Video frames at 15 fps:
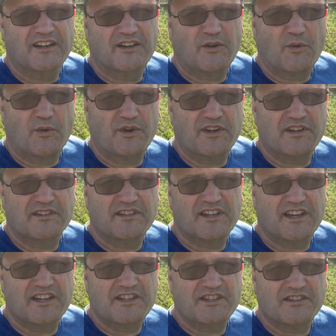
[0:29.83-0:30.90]

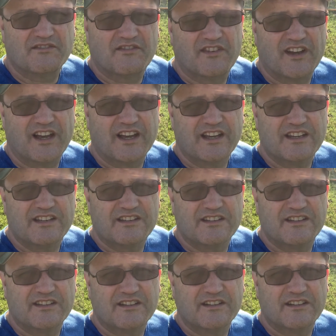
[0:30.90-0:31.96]
orientation flight
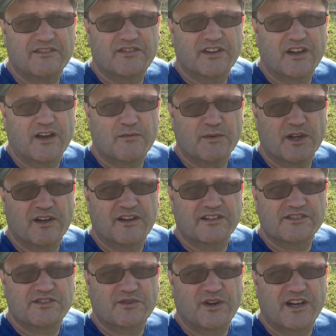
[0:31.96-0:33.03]
phenomenon.
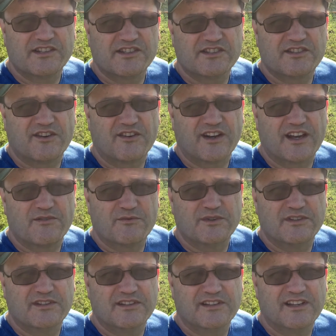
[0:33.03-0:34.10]
So I just thought I would
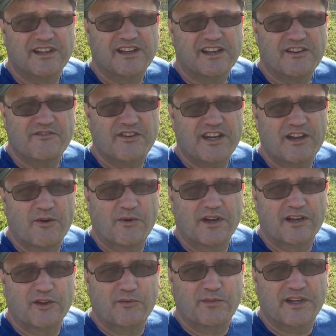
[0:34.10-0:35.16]
video it a
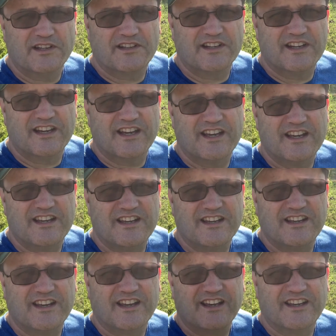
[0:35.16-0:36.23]
little bit today
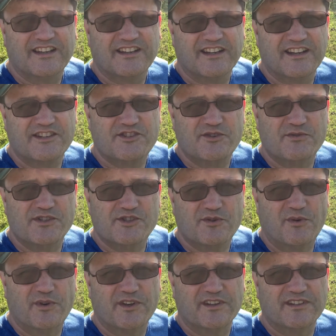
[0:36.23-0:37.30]
and let you
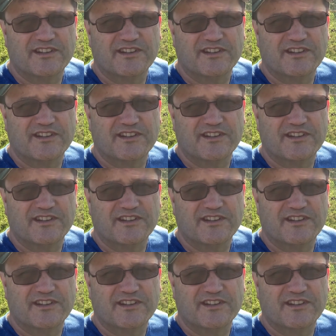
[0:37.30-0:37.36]
enjoy it.